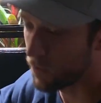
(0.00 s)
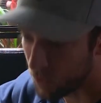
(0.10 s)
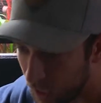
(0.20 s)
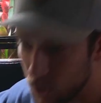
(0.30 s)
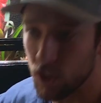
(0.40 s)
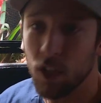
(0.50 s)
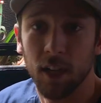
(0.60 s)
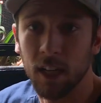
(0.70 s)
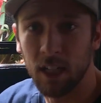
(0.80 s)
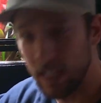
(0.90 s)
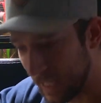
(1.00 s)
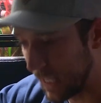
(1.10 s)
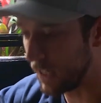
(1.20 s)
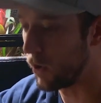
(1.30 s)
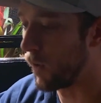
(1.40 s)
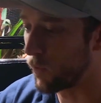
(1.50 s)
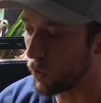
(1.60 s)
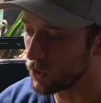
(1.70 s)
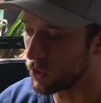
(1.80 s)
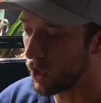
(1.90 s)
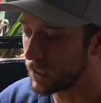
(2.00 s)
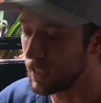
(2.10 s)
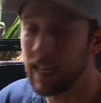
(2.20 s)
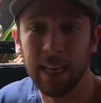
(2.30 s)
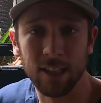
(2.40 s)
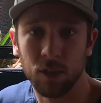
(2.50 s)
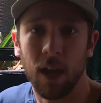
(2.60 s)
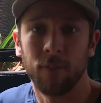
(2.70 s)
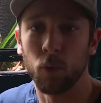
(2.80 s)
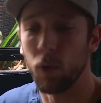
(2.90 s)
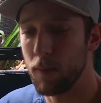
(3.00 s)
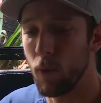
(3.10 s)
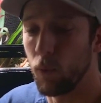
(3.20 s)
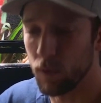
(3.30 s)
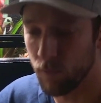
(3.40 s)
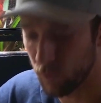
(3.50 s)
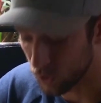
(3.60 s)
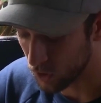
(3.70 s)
things are starting to click in. You know, of course, there's lots of kinks you have to worry about when you first